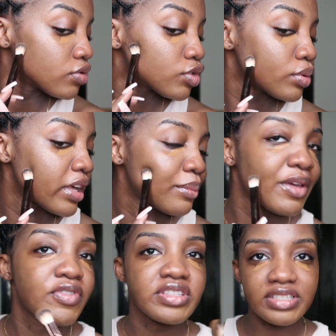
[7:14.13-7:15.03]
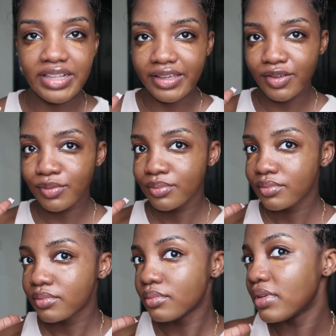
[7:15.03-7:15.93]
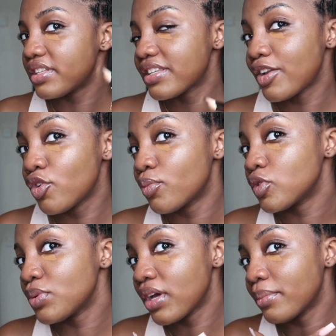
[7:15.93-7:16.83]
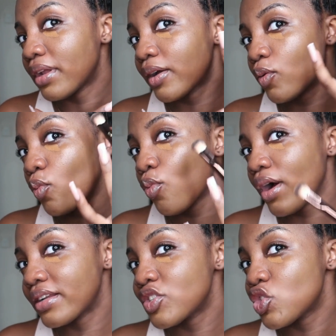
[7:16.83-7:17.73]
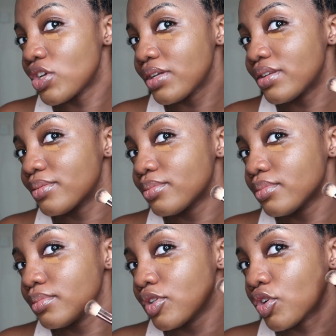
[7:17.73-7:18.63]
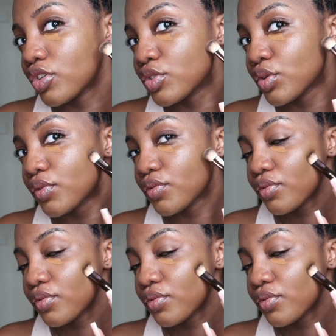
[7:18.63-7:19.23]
So like my face is like basically almost becoming like one shade because of